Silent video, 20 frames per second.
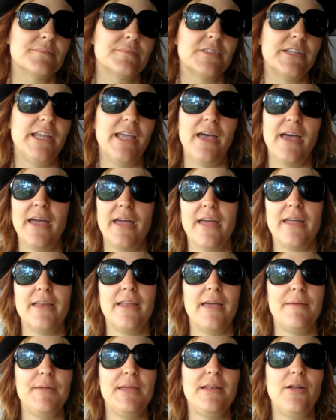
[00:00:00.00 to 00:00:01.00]

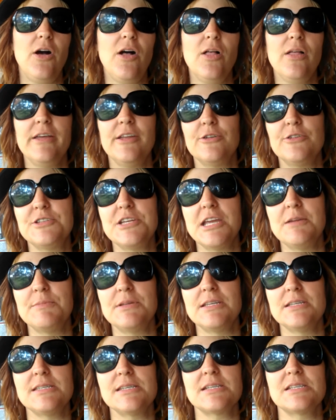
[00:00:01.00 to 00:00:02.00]
yeah, I mean, all
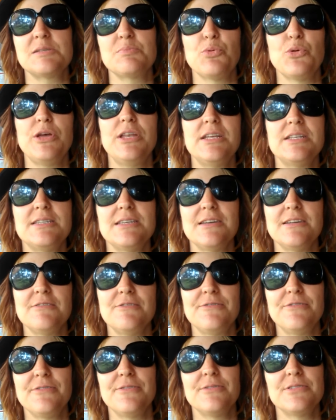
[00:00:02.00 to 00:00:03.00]
entertainment is exploitative.
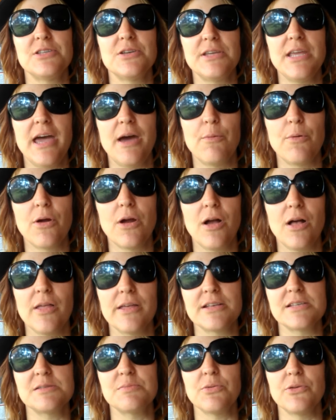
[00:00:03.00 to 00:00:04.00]
So yeah, we're
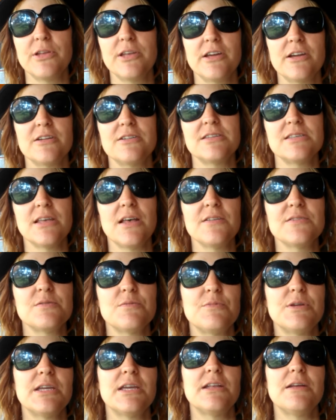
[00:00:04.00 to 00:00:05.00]
all exploiting ourselves
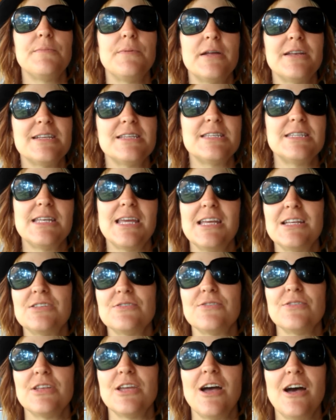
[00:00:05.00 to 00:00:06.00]
when we get up on a stage
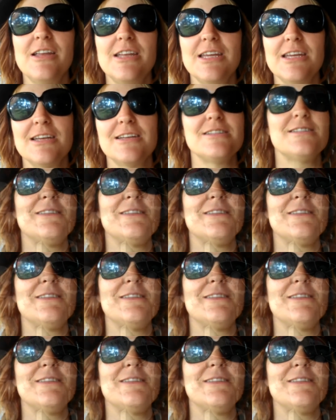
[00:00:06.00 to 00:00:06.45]
for the audience.